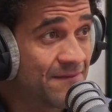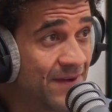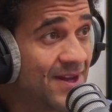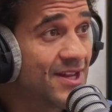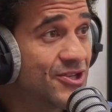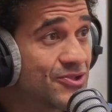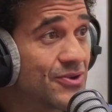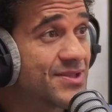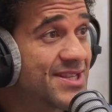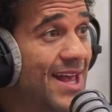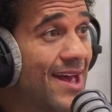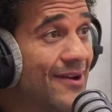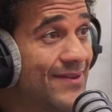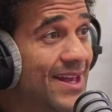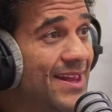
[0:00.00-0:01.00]
village or
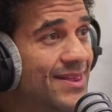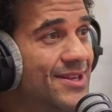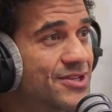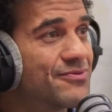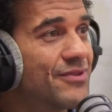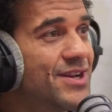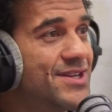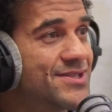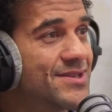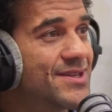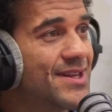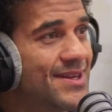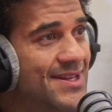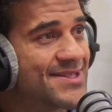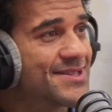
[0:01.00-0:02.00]
town in this region,
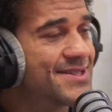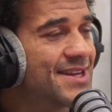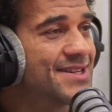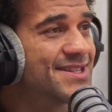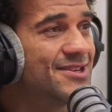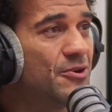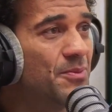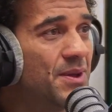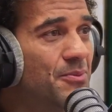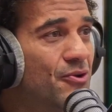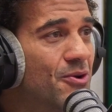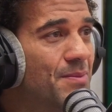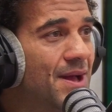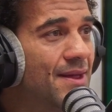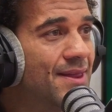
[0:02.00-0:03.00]
didn't it? So tell us a little bit
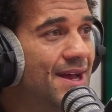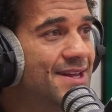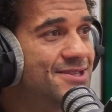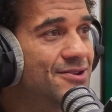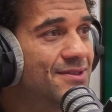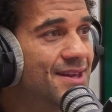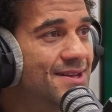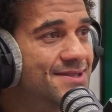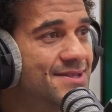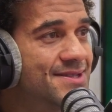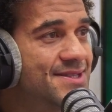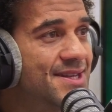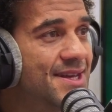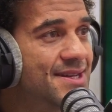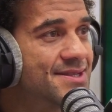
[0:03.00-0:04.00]
more about that in
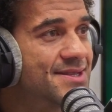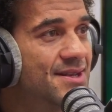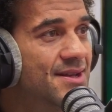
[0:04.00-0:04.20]
2006.